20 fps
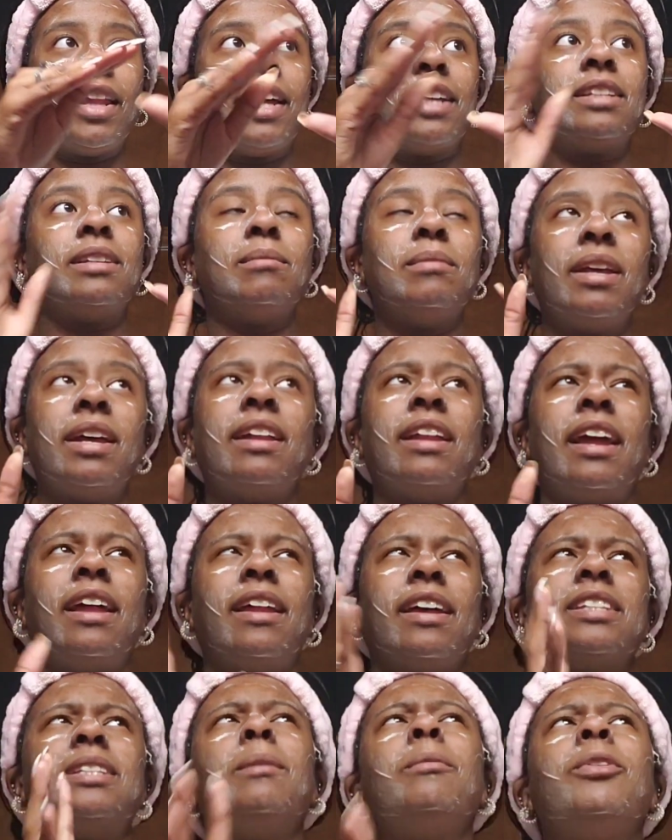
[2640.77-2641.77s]
some
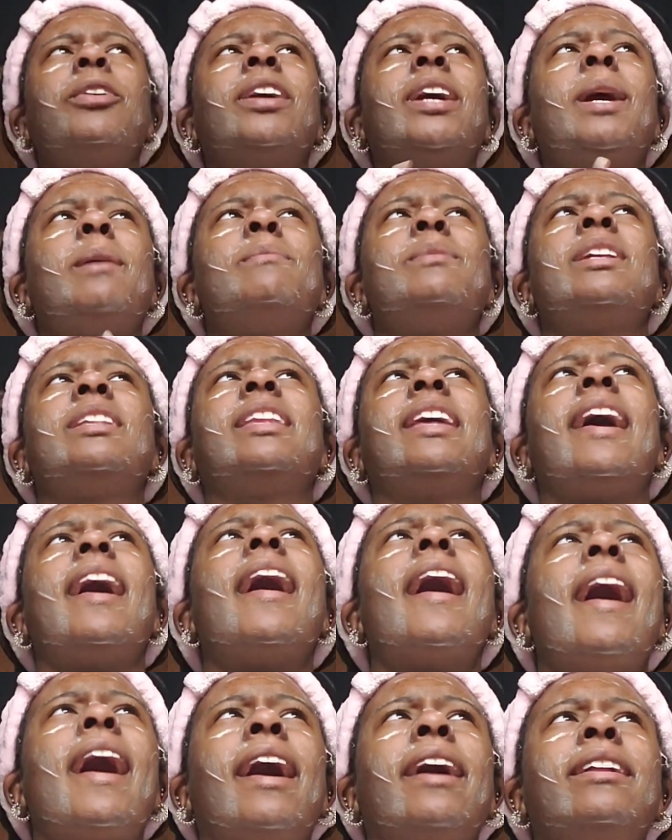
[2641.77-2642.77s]
of their games that they
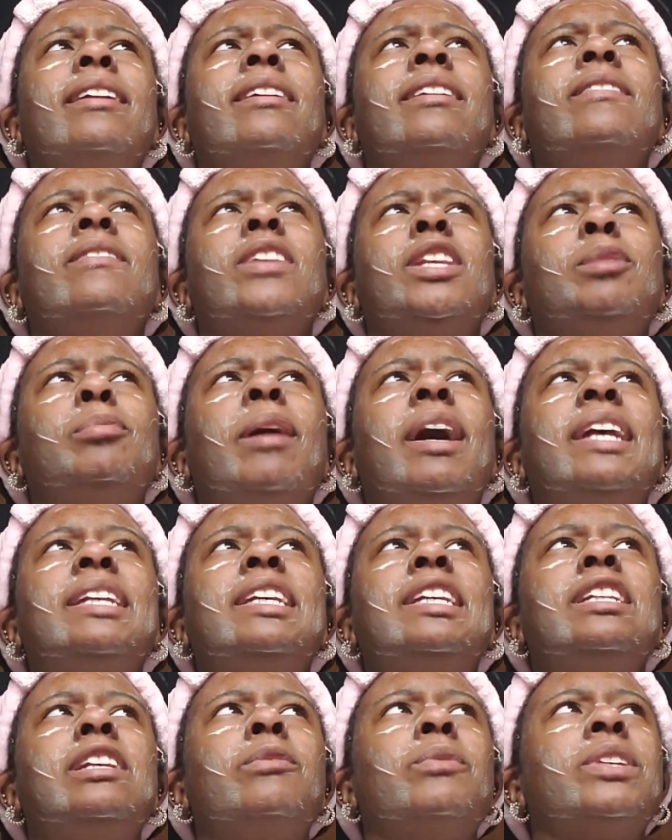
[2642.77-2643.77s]
had this past
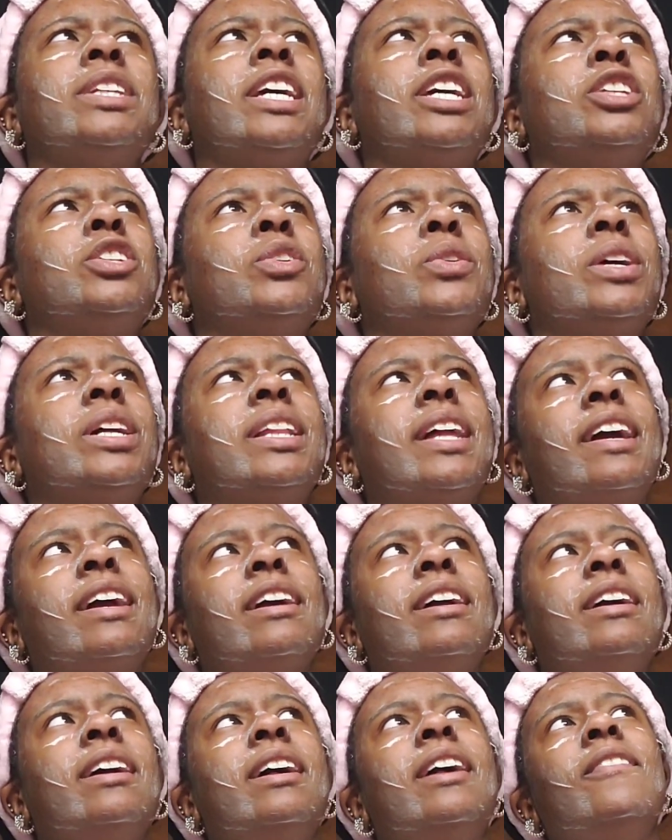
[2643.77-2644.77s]
season was like during like
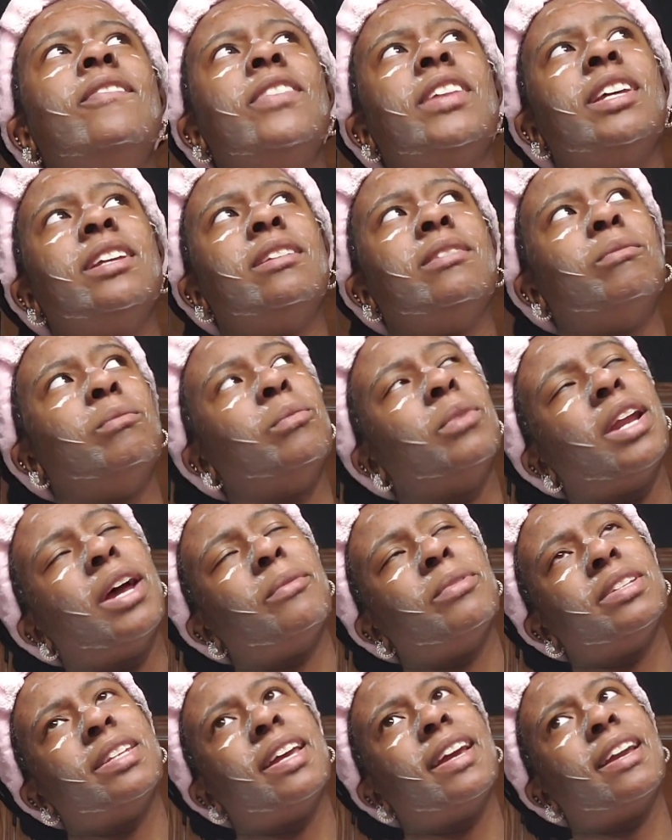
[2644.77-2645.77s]
when I
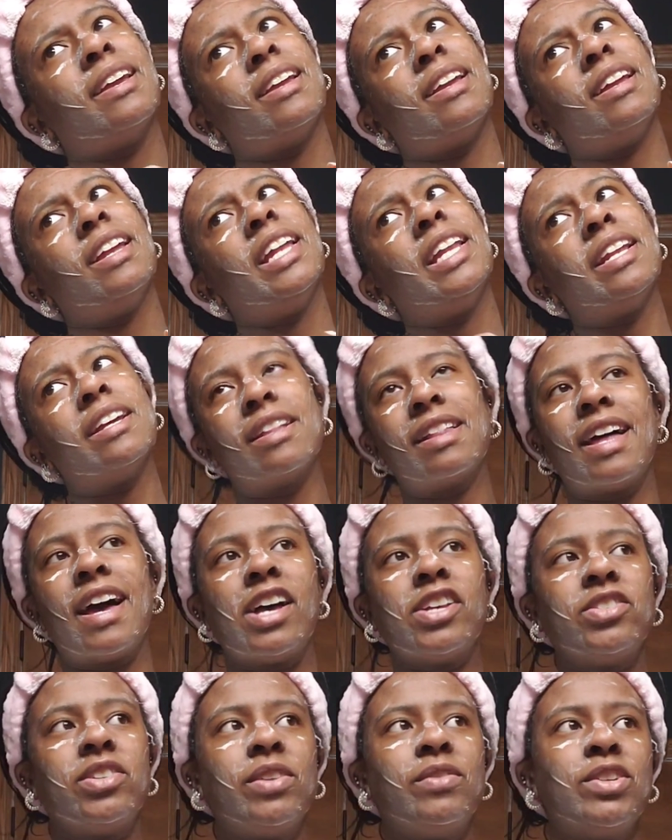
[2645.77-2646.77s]
was like in
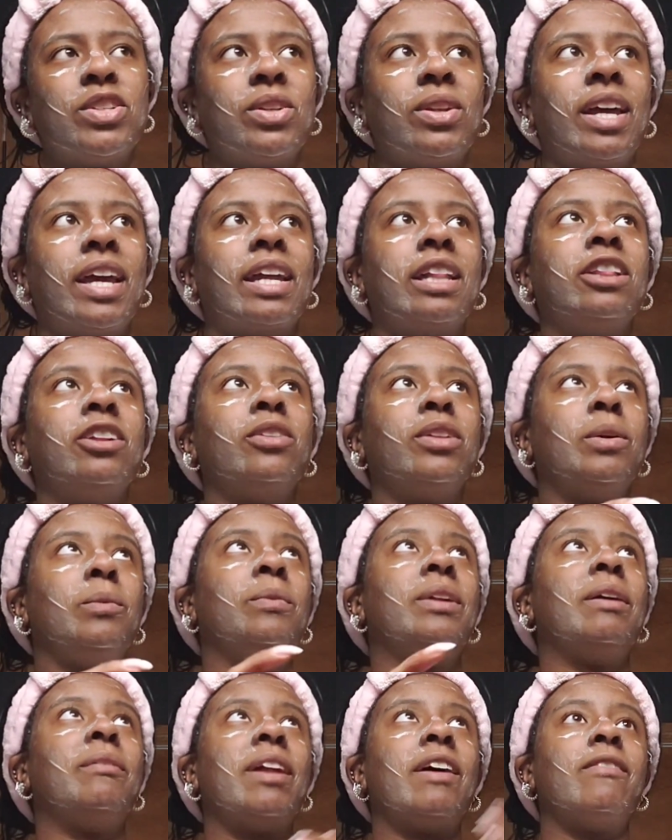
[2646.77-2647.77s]
class service. Like, literally
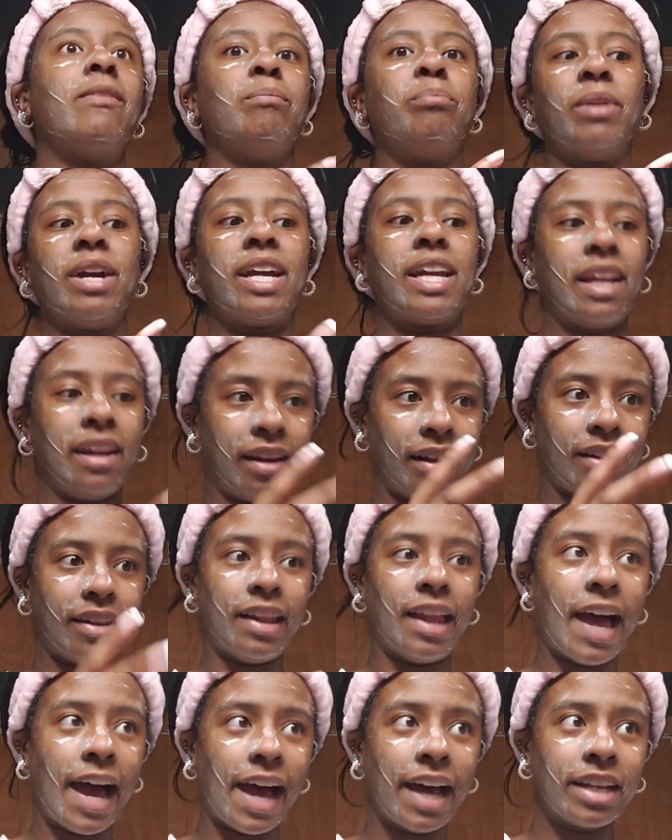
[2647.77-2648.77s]
when I would have a break in
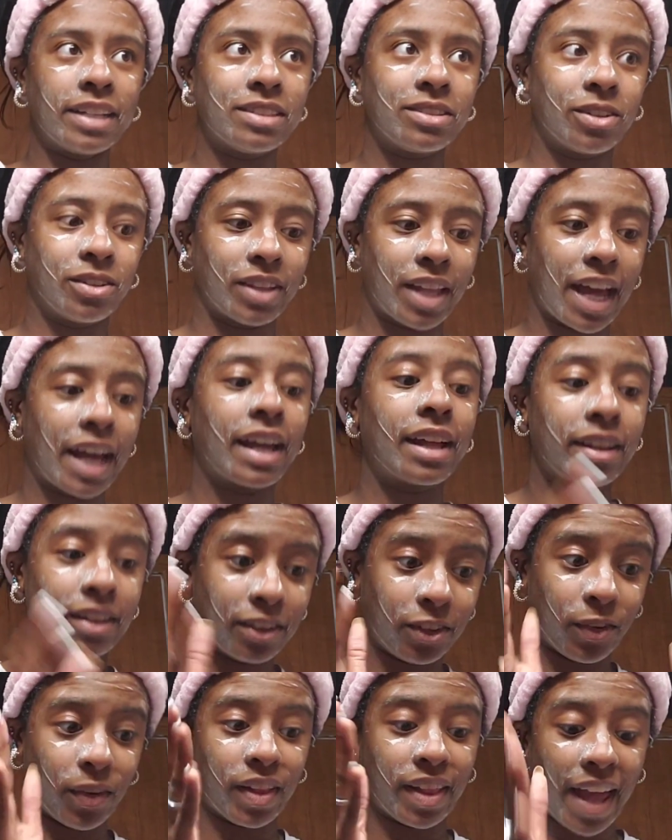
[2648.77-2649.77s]
class
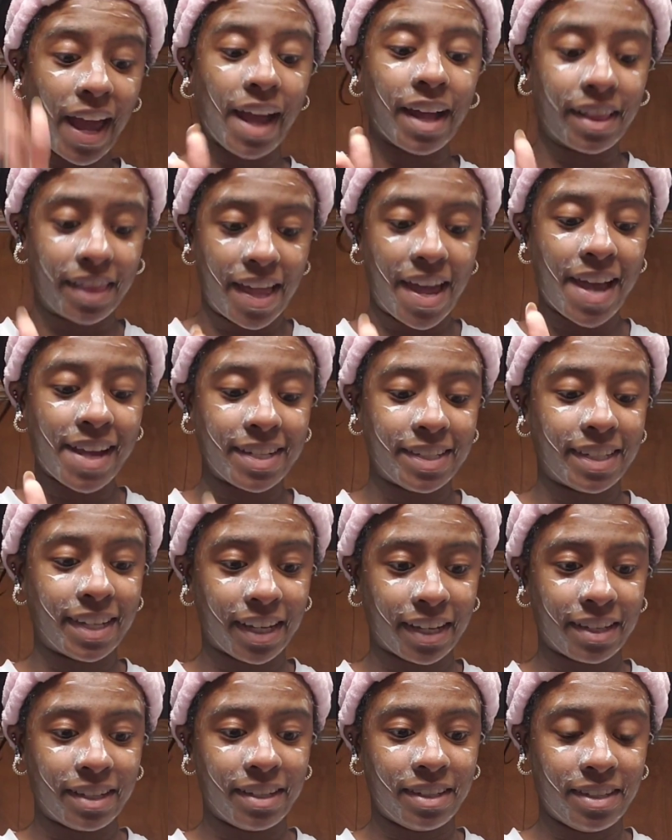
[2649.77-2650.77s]
during that class
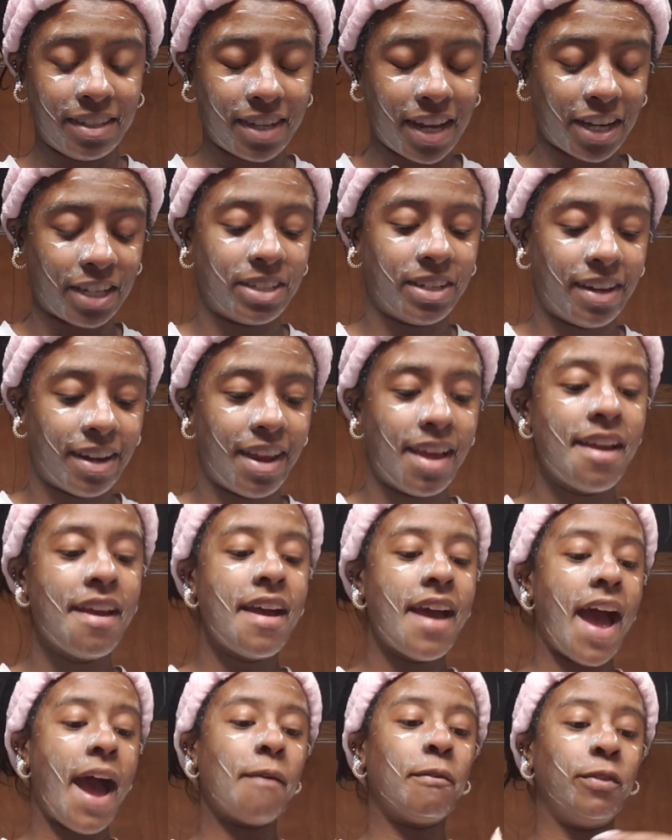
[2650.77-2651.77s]
session,
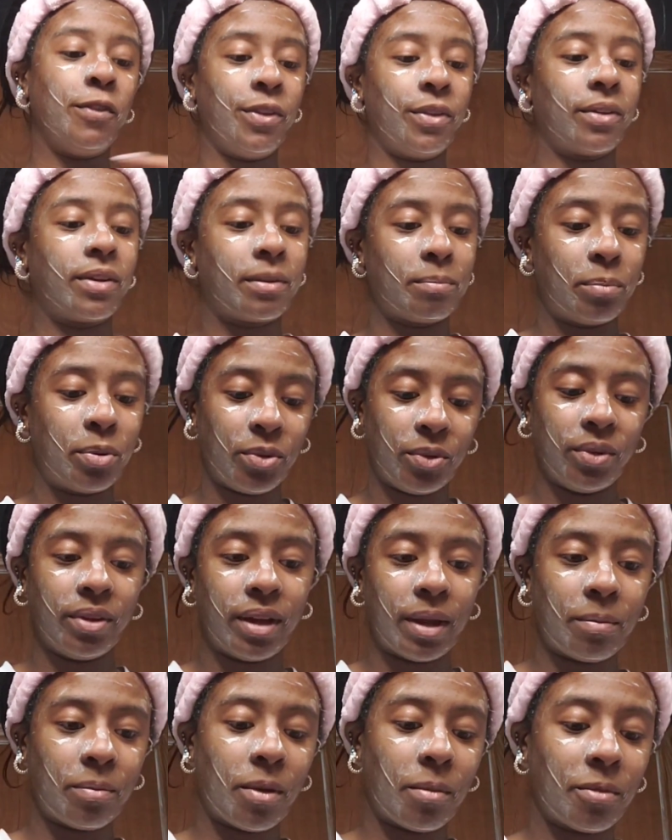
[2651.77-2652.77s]
I would pull it
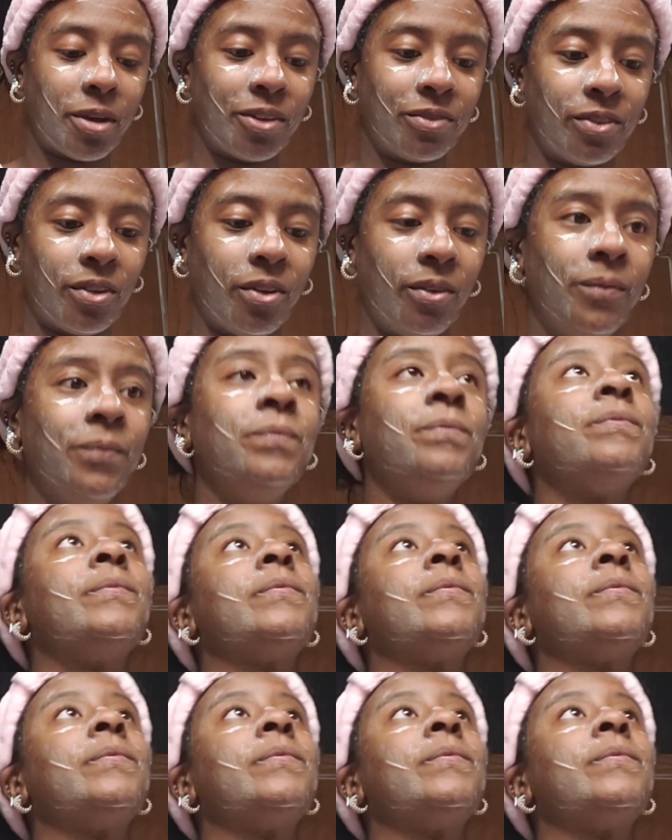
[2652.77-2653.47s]
up on my phone,